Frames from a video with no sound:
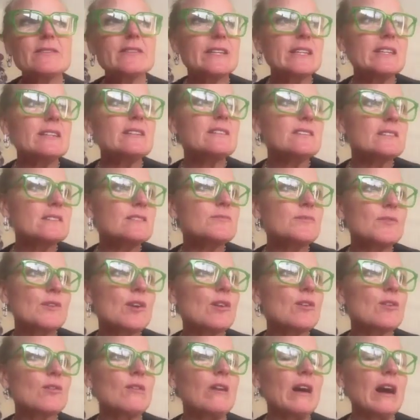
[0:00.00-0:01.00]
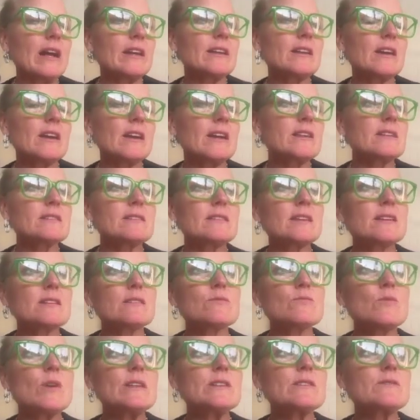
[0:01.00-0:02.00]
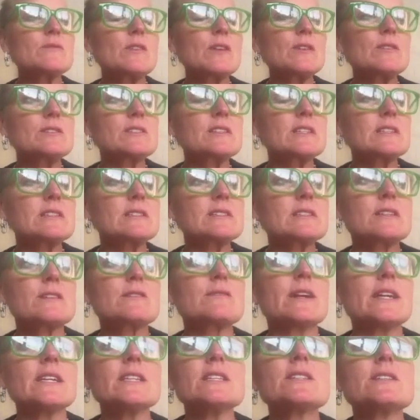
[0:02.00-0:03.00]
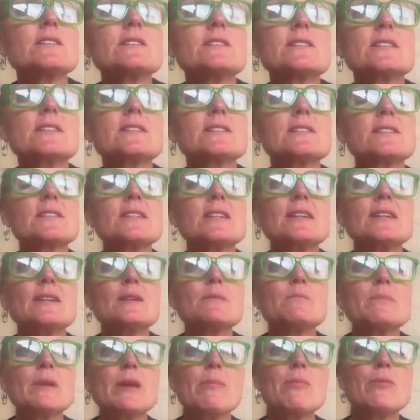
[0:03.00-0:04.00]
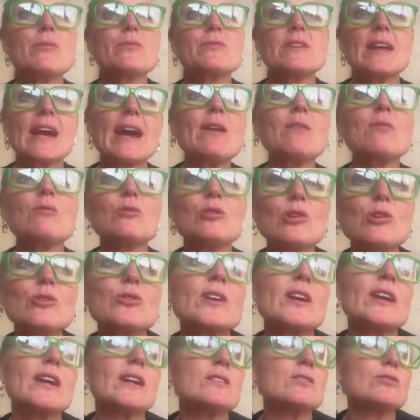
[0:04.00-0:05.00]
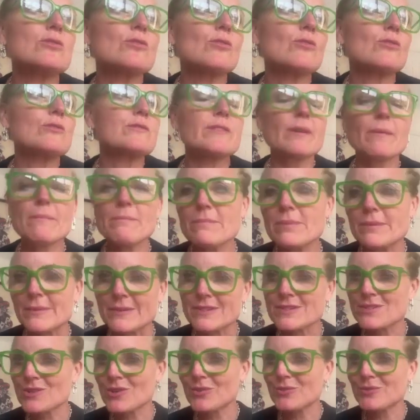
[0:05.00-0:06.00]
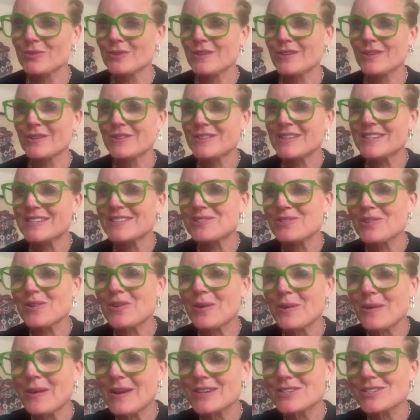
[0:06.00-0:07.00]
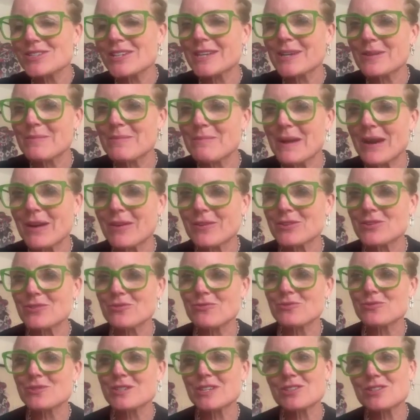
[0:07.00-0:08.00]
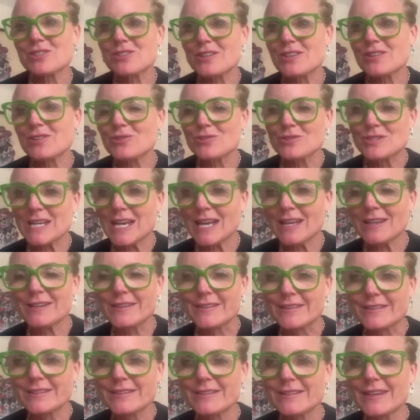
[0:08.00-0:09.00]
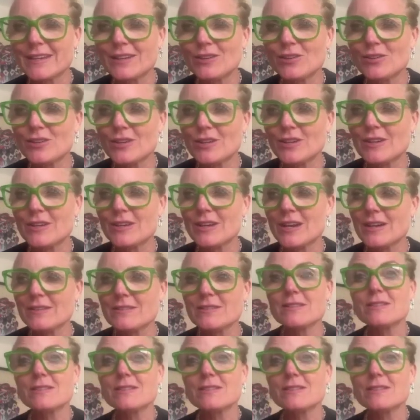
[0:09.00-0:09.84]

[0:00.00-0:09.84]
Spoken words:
it is difficult, and I think one of those considerations is people now look at your numbers on. It's not actually about your audition and your talent. They look at other